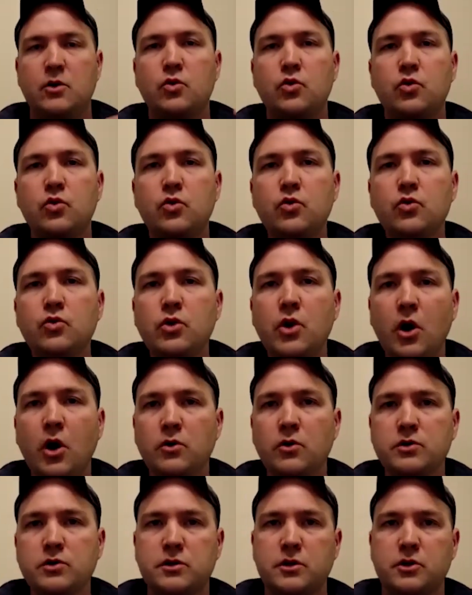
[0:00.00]
who
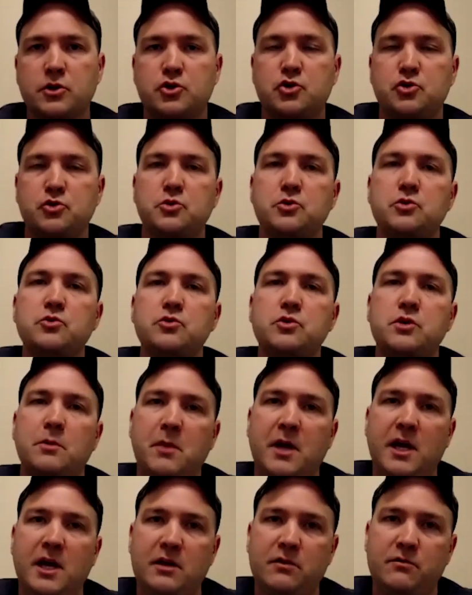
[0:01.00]
knows the true
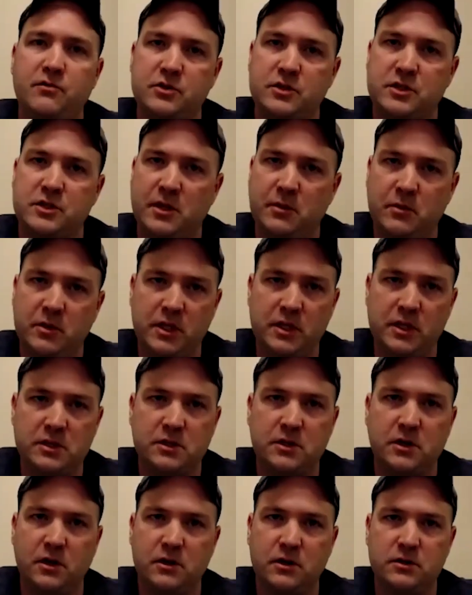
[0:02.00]
demand for some of these
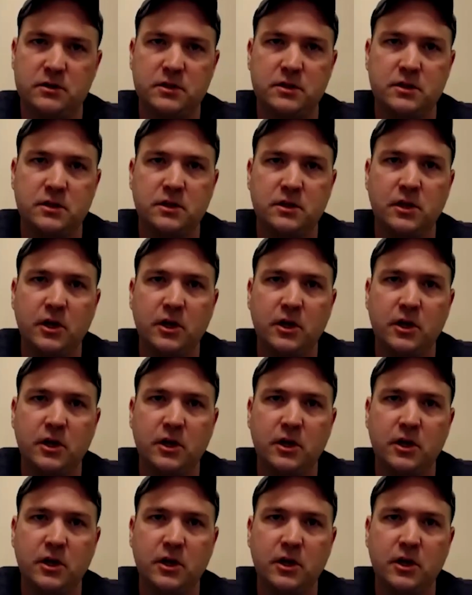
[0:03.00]
cards,